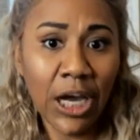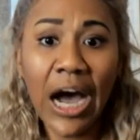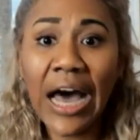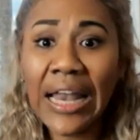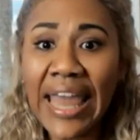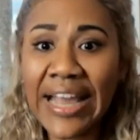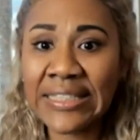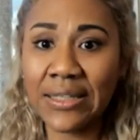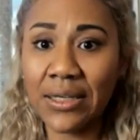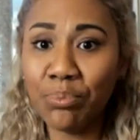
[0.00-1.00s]

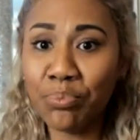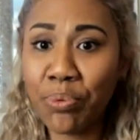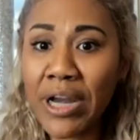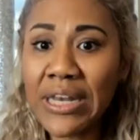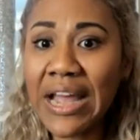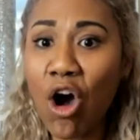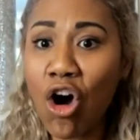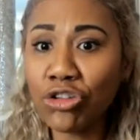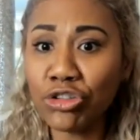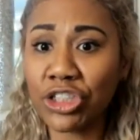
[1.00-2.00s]
Alexa, Brittany
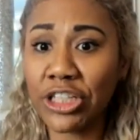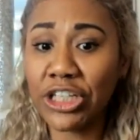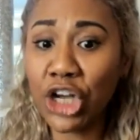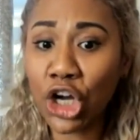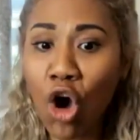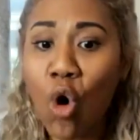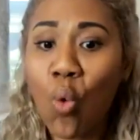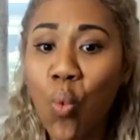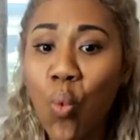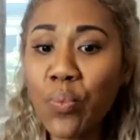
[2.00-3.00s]
Alderson, Nicole,
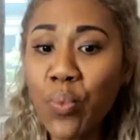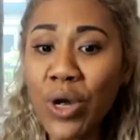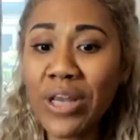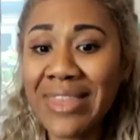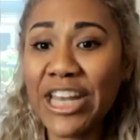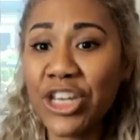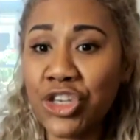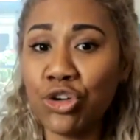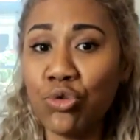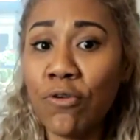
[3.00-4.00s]
what would that
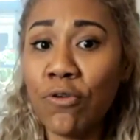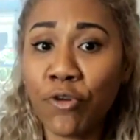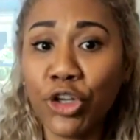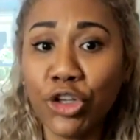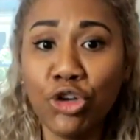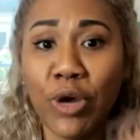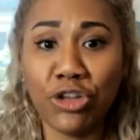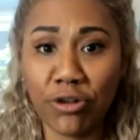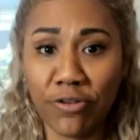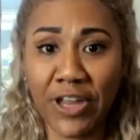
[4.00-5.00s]
do for you and
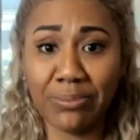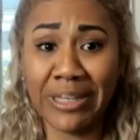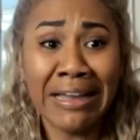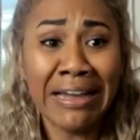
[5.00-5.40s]
your family?